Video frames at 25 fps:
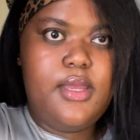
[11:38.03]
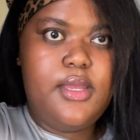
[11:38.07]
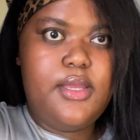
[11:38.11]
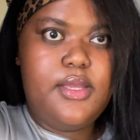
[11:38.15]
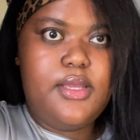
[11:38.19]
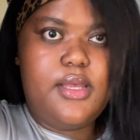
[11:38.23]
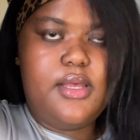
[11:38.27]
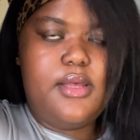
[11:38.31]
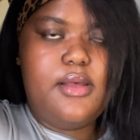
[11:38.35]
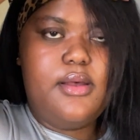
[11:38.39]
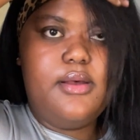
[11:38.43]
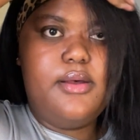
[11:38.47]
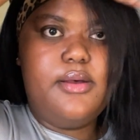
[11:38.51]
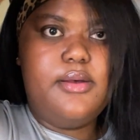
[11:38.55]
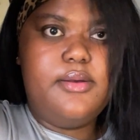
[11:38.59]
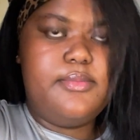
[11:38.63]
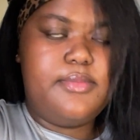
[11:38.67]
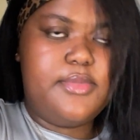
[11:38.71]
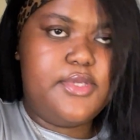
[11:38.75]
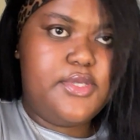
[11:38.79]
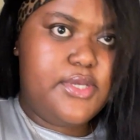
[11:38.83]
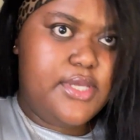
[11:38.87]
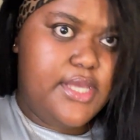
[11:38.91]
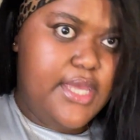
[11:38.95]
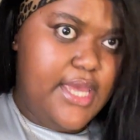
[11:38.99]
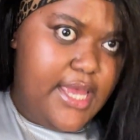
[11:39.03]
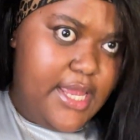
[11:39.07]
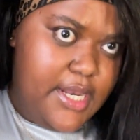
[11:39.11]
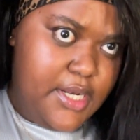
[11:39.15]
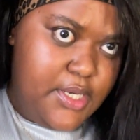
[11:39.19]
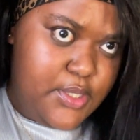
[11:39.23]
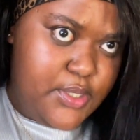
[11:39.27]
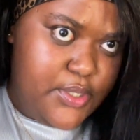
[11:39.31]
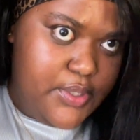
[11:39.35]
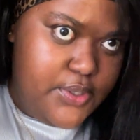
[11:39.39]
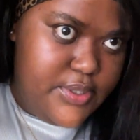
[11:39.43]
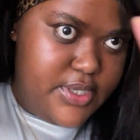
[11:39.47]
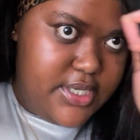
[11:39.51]
You can
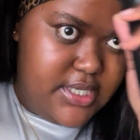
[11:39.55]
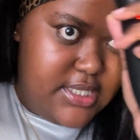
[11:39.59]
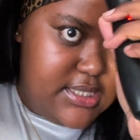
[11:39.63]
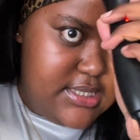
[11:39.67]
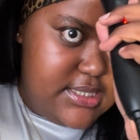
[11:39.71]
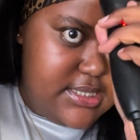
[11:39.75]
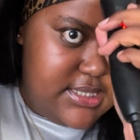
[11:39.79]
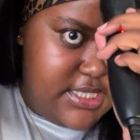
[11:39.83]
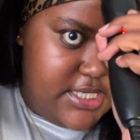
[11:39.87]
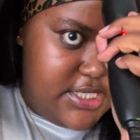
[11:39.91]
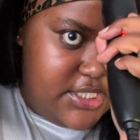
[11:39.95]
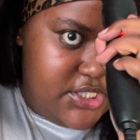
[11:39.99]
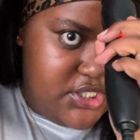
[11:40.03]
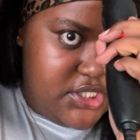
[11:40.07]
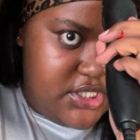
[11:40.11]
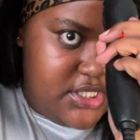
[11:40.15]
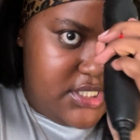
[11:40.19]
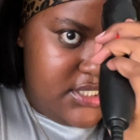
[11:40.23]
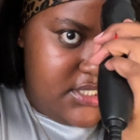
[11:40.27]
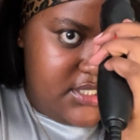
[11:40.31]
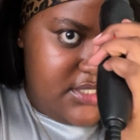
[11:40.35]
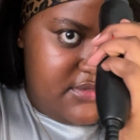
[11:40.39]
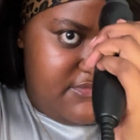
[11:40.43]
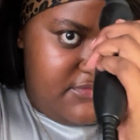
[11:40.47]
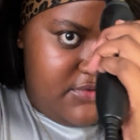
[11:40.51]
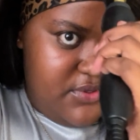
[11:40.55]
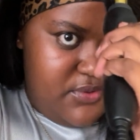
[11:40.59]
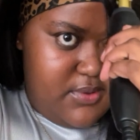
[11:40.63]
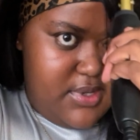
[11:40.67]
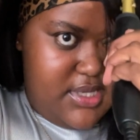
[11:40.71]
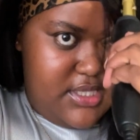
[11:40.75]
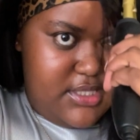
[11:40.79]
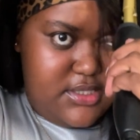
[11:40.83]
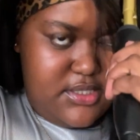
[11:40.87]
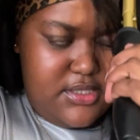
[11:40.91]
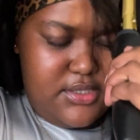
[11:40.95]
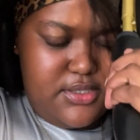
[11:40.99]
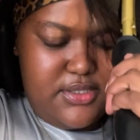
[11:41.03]
go in sections if you
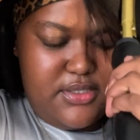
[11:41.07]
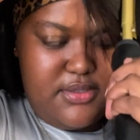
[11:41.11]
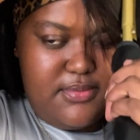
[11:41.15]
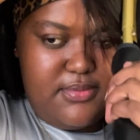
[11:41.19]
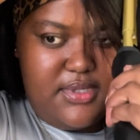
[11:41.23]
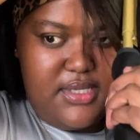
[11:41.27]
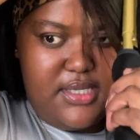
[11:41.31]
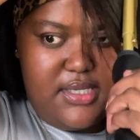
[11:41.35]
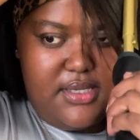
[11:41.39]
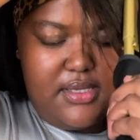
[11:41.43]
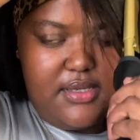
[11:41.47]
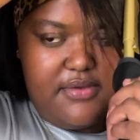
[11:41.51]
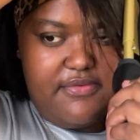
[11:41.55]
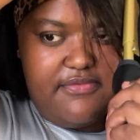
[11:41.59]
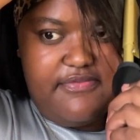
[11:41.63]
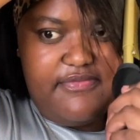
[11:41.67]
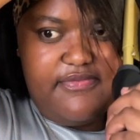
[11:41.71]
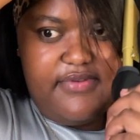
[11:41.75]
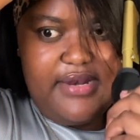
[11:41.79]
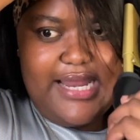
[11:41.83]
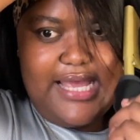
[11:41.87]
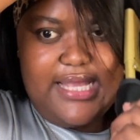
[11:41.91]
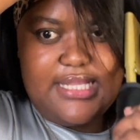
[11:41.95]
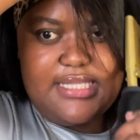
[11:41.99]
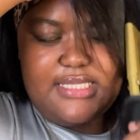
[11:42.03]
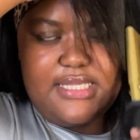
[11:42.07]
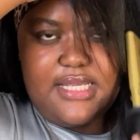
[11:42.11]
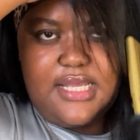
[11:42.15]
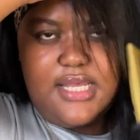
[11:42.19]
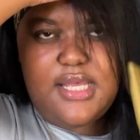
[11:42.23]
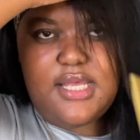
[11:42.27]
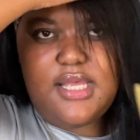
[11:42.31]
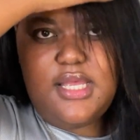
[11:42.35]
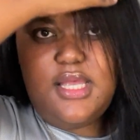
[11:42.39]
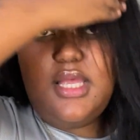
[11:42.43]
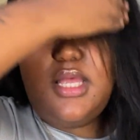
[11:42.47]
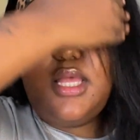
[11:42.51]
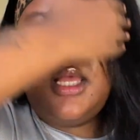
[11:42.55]
want it to be
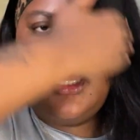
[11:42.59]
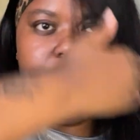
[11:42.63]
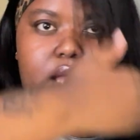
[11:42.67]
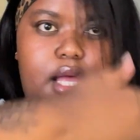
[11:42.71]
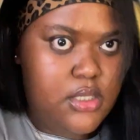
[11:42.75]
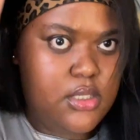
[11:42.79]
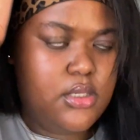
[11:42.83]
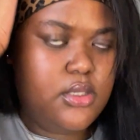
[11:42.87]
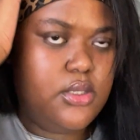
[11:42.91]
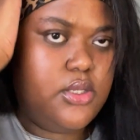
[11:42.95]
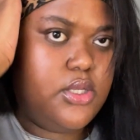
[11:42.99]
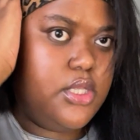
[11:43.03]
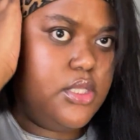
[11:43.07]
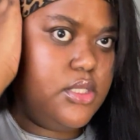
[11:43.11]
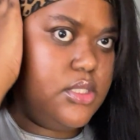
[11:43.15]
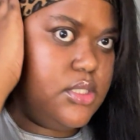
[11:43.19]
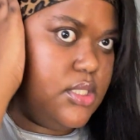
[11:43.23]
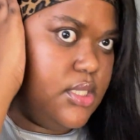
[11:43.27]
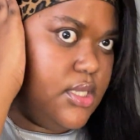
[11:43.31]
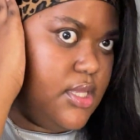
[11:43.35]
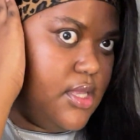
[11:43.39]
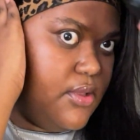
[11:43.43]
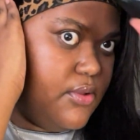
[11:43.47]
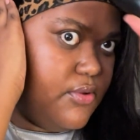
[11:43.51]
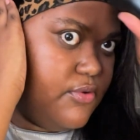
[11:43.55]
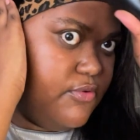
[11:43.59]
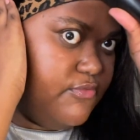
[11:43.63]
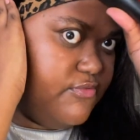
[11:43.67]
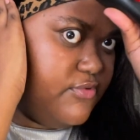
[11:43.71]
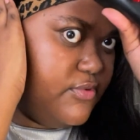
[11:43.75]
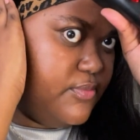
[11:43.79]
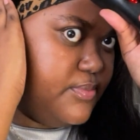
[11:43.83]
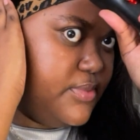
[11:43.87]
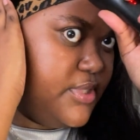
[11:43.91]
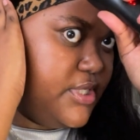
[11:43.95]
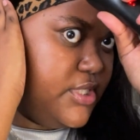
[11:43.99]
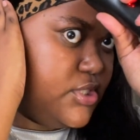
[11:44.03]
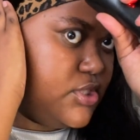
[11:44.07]
flatter. You'll see how over
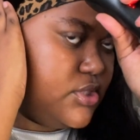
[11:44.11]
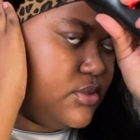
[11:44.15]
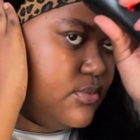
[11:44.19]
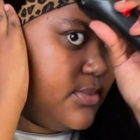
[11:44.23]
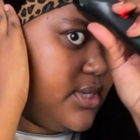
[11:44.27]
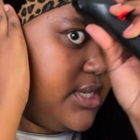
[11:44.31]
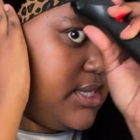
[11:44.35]
bleached my